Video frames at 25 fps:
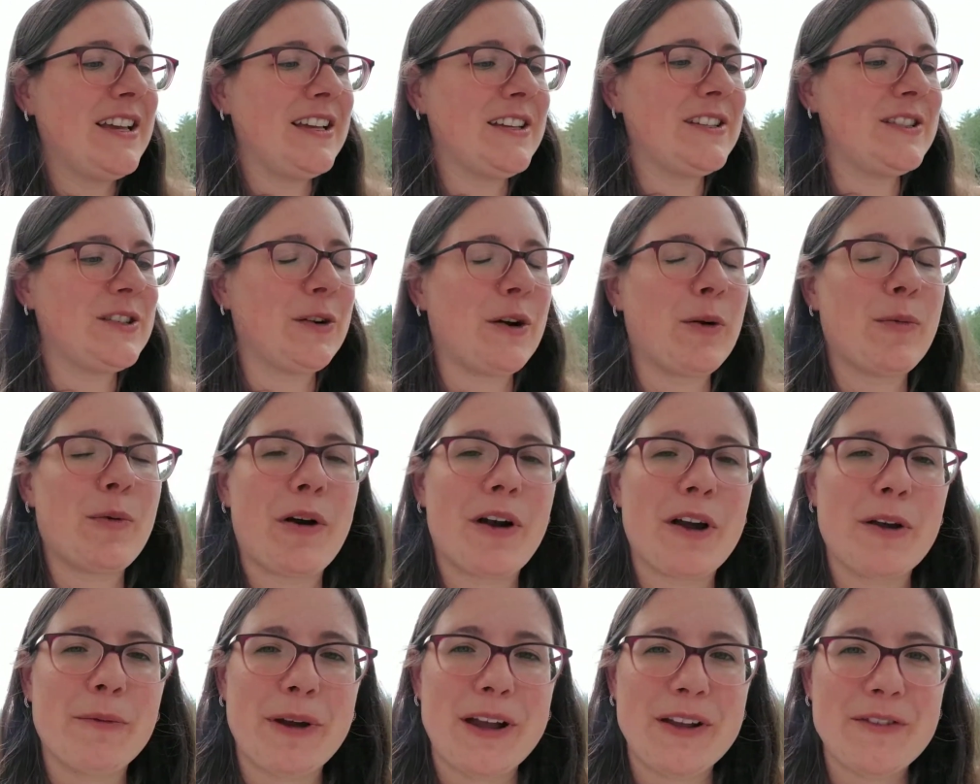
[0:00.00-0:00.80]
so I'll
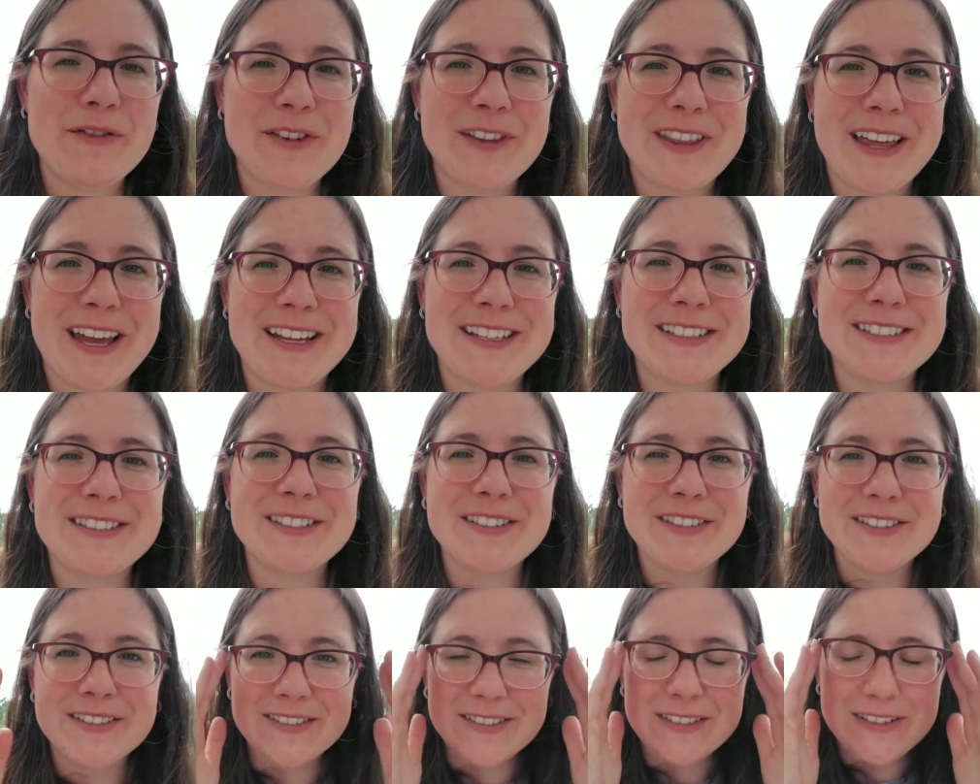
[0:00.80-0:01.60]
probably wait for that
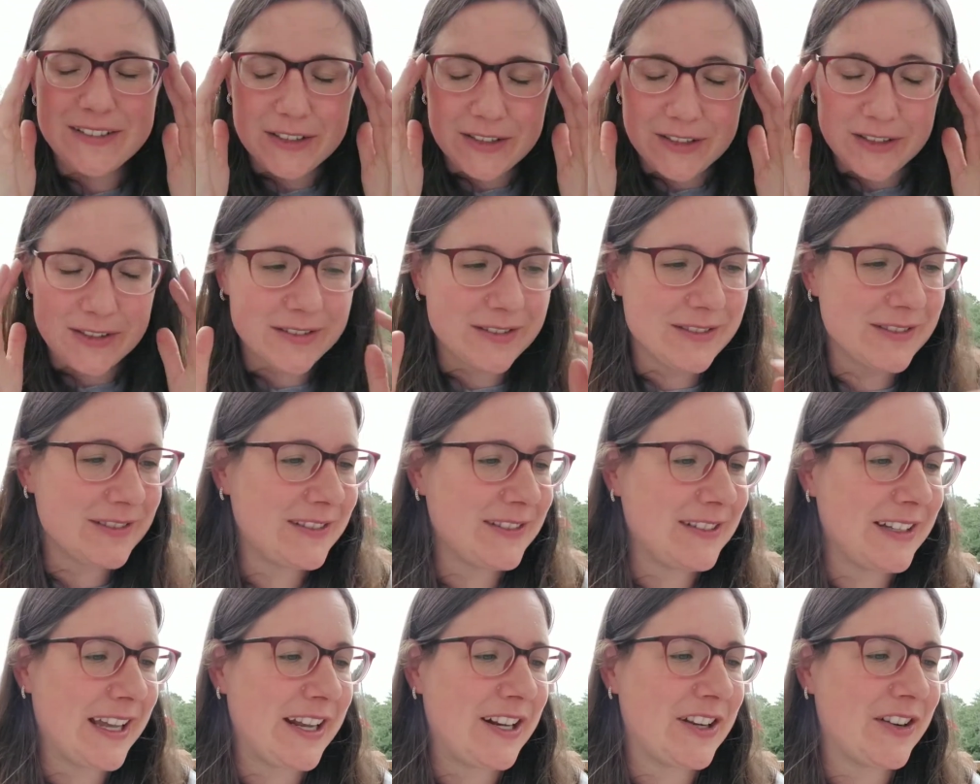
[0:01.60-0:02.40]
until a little
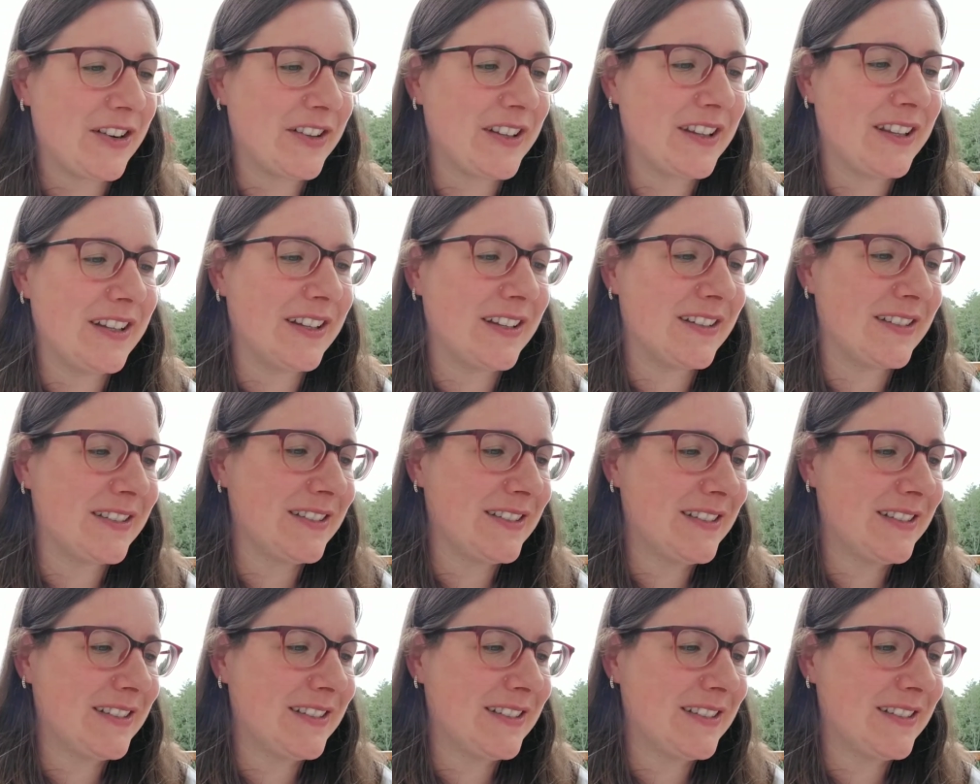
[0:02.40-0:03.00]
later in the